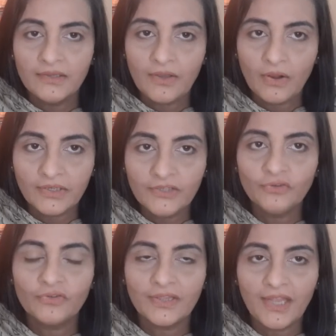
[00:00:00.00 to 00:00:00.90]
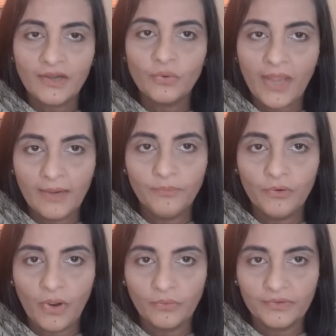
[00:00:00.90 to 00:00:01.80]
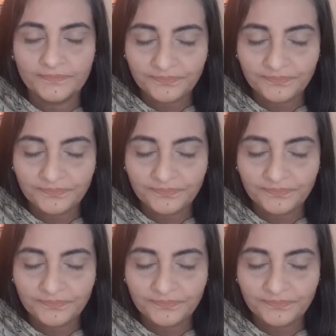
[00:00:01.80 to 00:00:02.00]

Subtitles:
Your teachers are there to help you out.